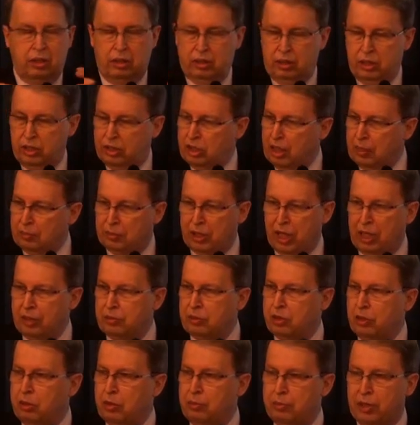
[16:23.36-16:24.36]
You
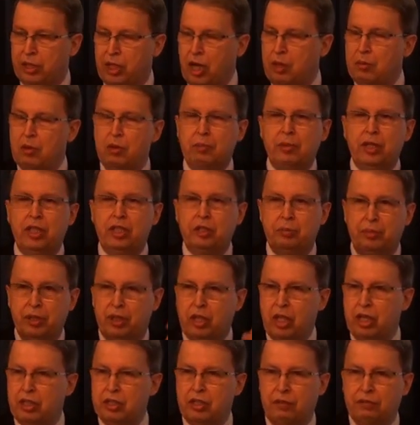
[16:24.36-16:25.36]
sometimes you become obese
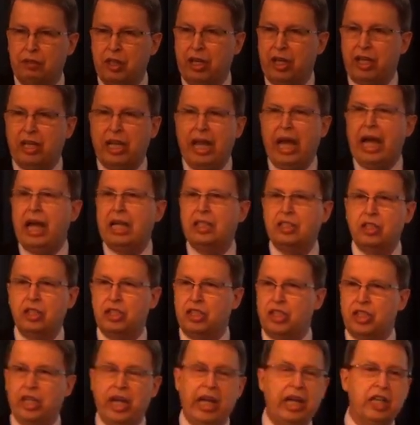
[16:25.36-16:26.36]
because of the glands
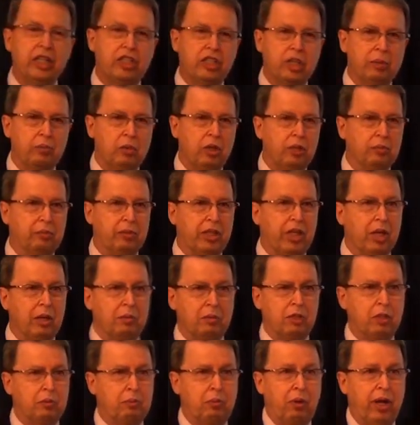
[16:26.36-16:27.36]
change. Someone
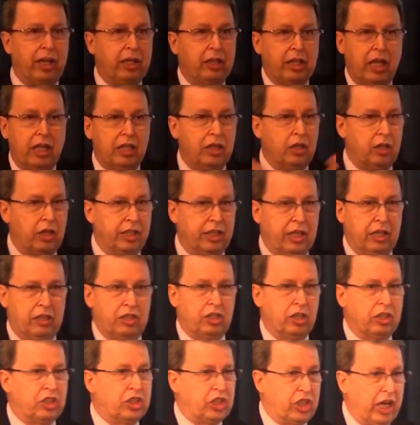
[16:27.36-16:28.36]
becomes pregnant. Uh,
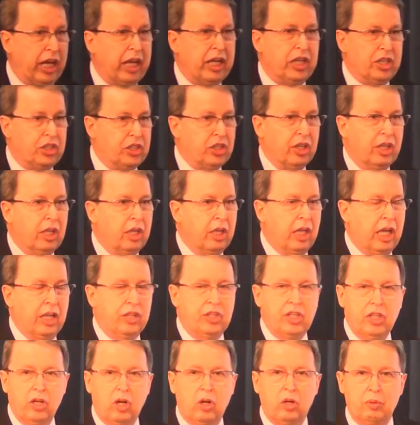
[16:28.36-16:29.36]
there's a change
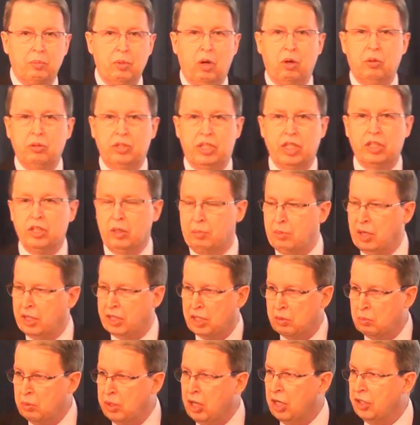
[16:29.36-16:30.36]
in the hormones in the
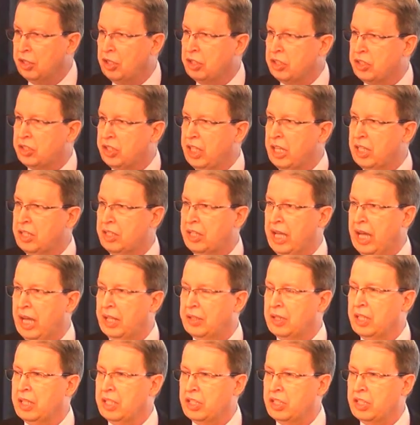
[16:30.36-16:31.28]
body. We understand that.